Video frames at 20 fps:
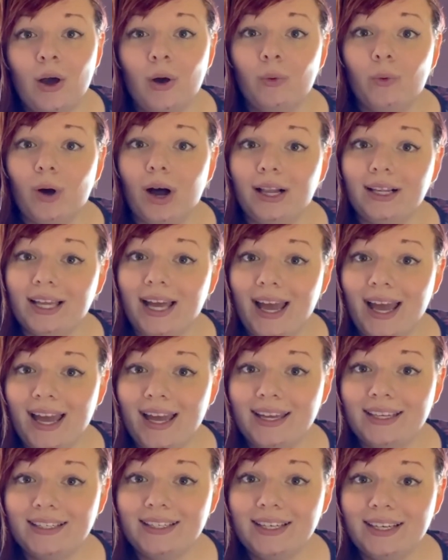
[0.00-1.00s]
while
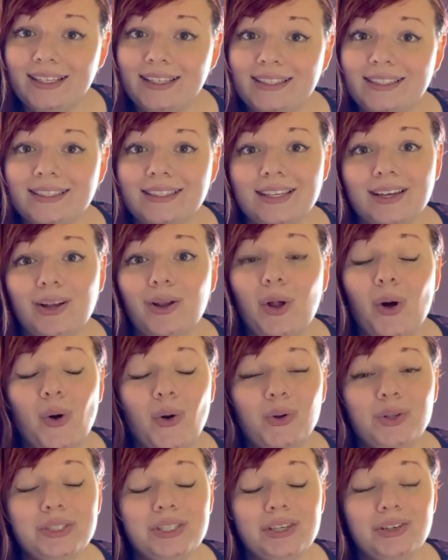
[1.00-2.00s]
Ed still
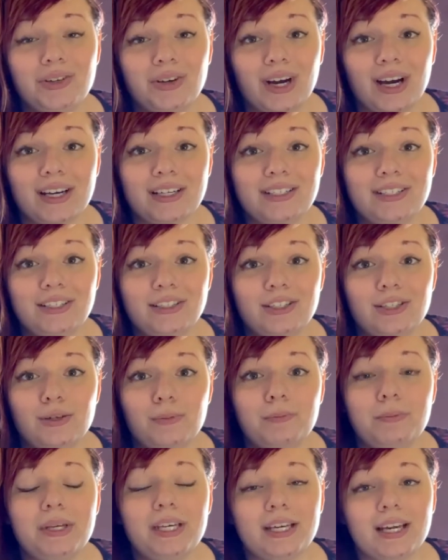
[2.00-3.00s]
holds a grudge
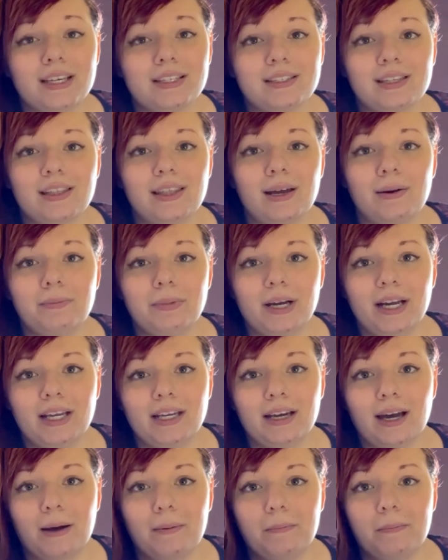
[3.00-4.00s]
because of their breakup.